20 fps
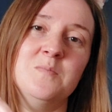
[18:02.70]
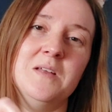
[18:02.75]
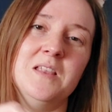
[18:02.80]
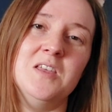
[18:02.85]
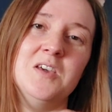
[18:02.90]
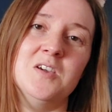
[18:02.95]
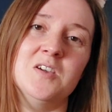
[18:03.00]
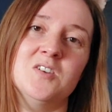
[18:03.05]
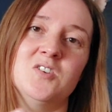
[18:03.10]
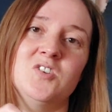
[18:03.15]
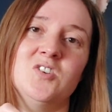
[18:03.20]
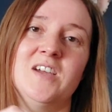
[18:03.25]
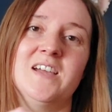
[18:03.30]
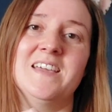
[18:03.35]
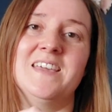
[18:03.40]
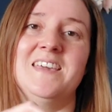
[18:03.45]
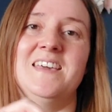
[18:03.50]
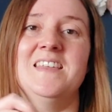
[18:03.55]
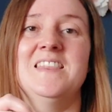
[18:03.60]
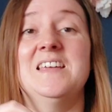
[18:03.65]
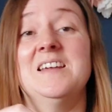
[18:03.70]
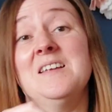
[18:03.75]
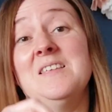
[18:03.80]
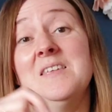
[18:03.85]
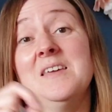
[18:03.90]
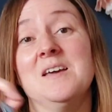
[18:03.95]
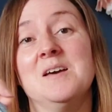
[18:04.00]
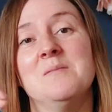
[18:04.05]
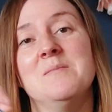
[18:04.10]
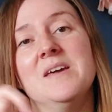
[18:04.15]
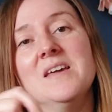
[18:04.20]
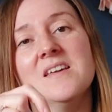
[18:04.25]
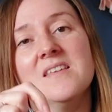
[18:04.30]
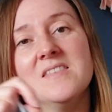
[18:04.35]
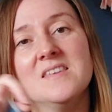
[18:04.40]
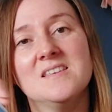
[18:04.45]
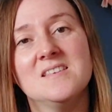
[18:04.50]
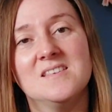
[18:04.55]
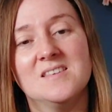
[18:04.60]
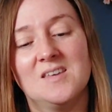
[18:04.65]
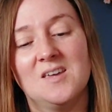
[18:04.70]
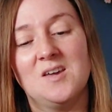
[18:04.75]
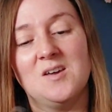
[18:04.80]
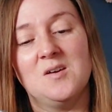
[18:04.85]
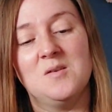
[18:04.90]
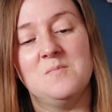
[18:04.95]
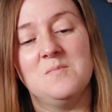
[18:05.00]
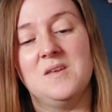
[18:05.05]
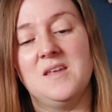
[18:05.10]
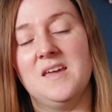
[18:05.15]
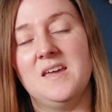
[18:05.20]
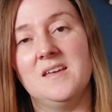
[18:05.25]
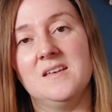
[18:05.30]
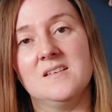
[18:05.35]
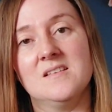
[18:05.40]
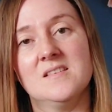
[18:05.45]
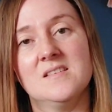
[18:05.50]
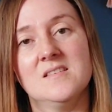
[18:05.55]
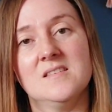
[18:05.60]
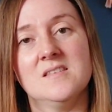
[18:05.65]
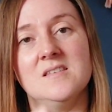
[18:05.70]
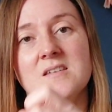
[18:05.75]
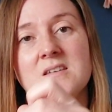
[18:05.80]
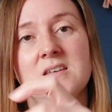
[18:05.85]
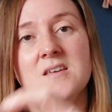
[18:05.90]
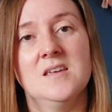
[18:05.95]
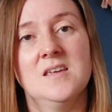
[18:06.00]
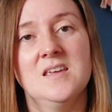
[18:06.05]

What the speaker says: do my Logan Shacket, and then I think I'll make this skirt up next.